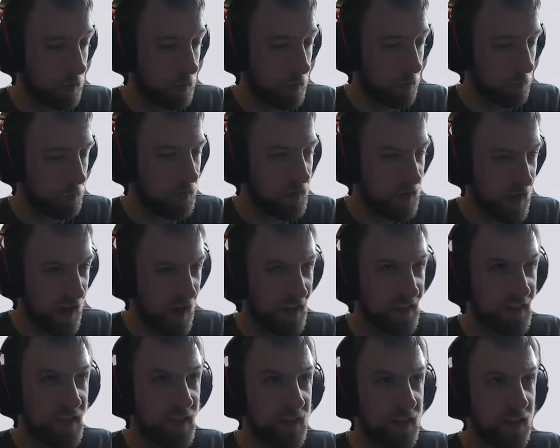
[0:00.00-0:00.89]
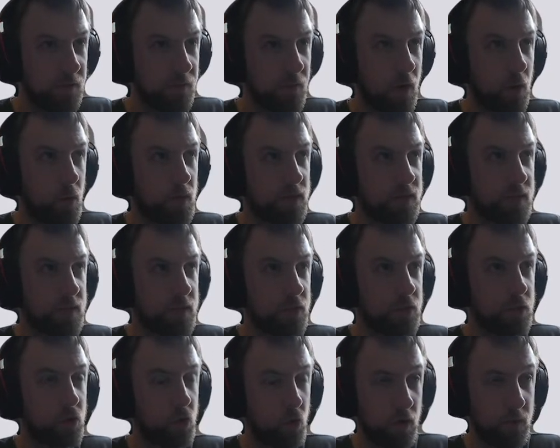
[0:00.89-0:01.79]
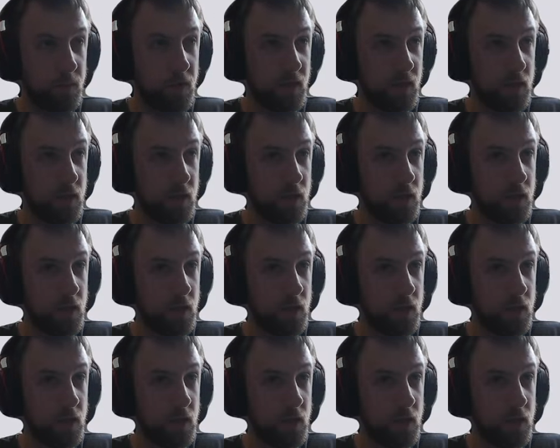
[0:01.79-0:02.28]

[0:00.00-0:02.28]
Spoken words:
But yeah, I think if I wasn't streaming,